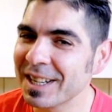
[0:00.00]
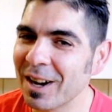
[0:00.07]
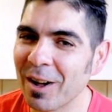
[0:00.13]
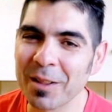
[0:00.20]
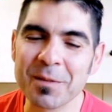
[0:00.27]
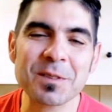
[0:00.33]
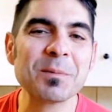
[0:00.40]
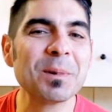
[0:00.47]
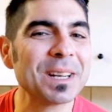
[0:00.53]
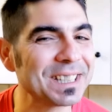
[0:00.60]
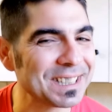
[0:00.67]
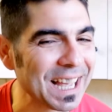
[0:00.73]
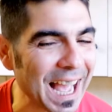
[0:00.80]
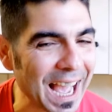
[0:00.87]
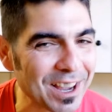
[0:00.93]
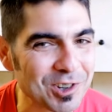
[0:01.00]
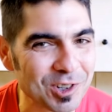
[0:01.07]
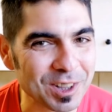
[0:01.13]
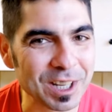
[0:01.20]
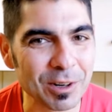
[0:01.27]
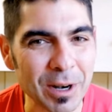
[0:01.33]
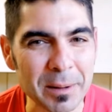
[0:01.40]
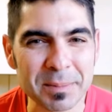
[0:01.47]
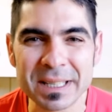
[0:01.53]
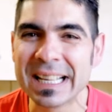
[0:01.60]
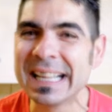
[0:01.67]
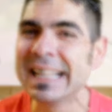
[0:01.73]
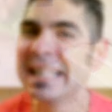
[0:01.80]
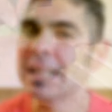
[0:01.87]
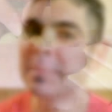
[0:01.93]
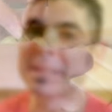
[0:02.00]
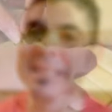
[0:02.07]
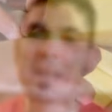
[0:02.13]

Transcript: say olives, but it's actually grapes. Let